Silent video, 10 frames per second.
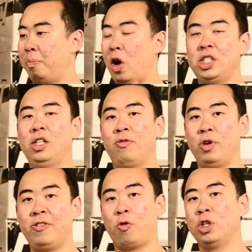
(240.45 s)
positive
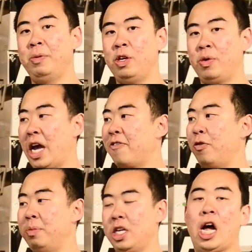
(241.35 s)
reinforcement you get
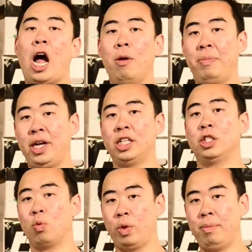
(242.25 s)
from the tire being
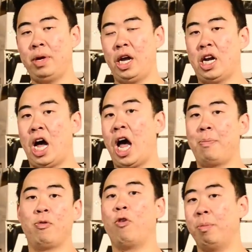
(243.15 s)
against the rim in a
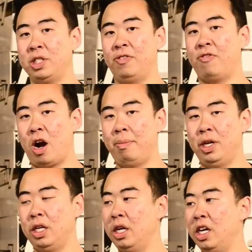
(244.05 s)
high performance
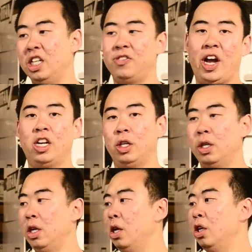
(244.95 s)
environment is vital.